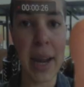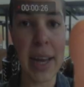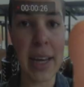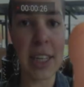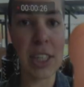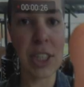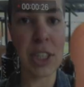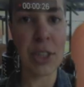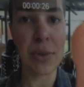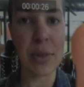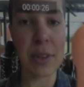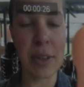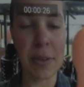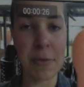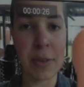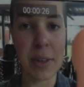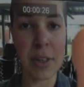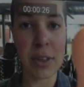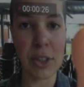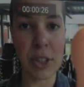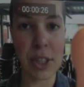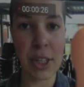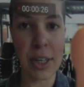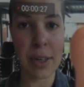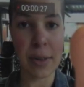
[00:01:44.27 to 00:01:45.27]
Imani
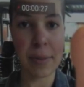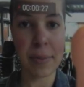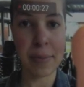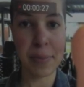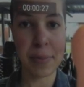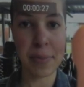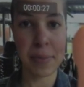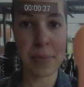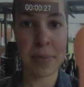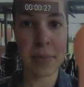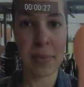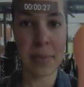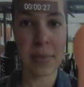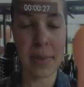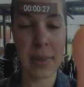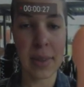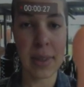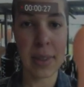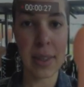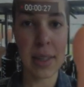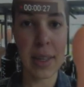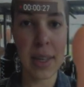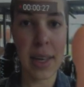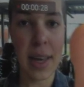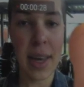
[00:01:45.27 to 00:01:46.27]
brought the idea for her
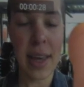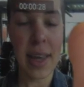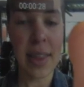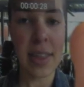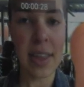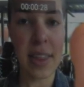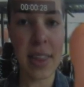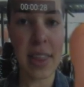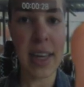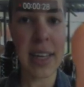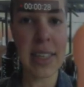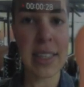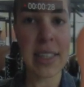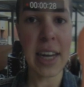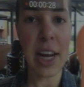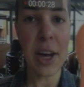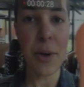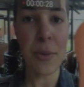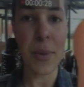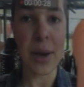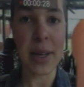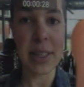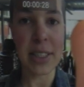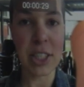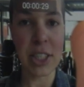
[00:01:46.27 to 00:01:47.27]
morning
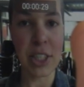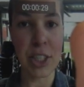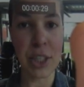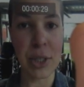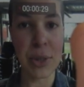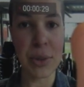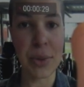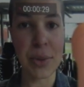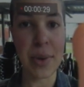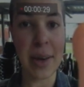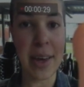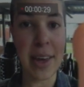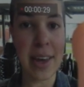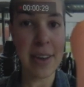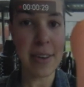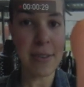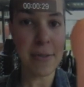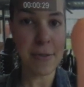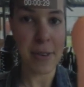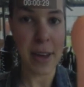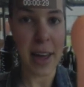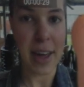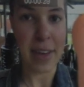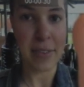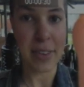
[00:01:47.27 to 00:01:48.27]
motivations to Principal
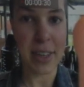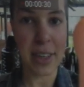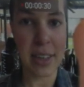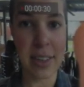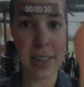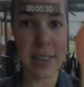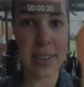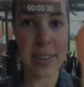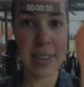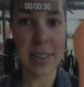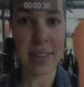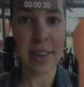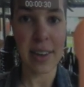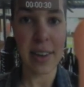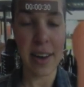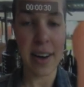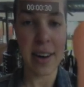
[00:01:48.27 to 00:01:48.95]
Brian Grimstead,